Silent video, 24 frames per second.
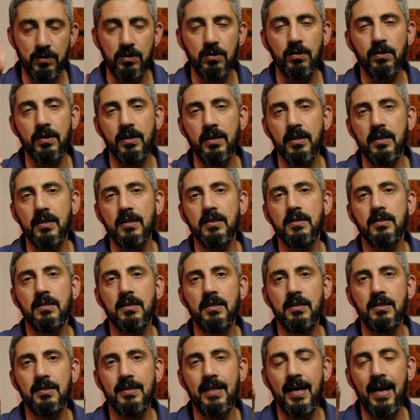doing this,
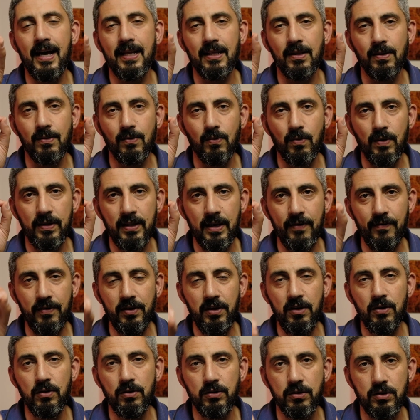is that whenever
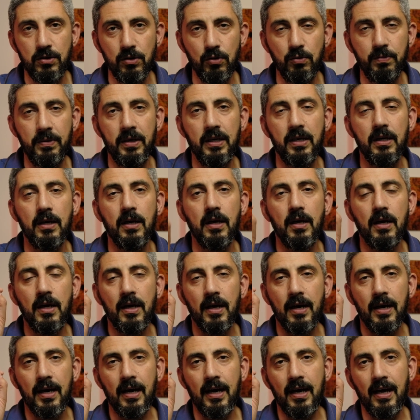you're zooming,
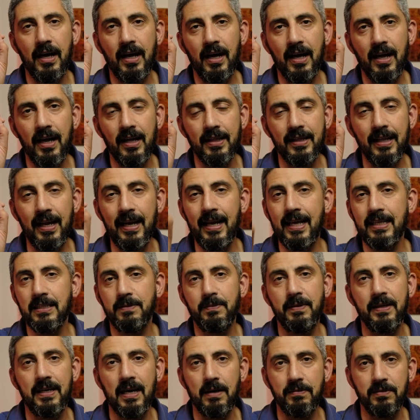the lens
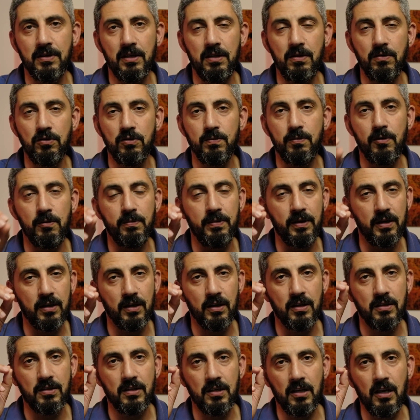becomes unusable
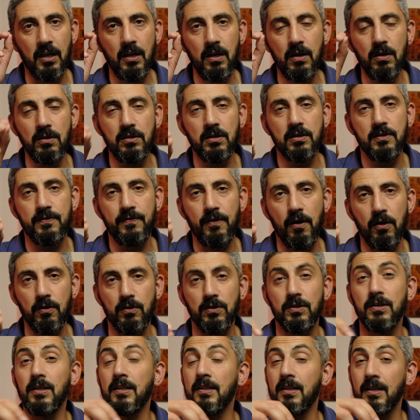because it loses
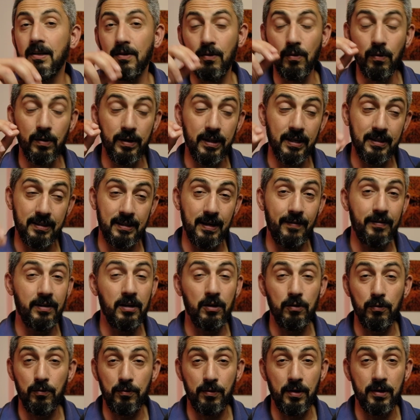focus, and with a
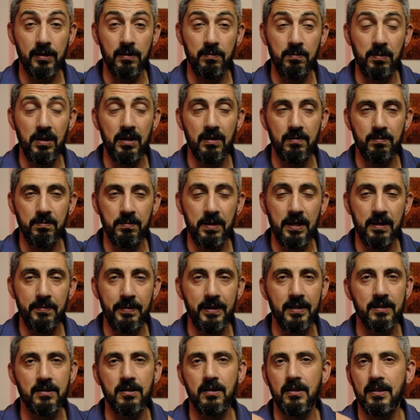70 to 300
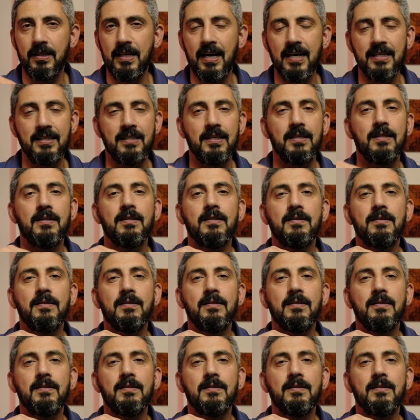millimeters, it does it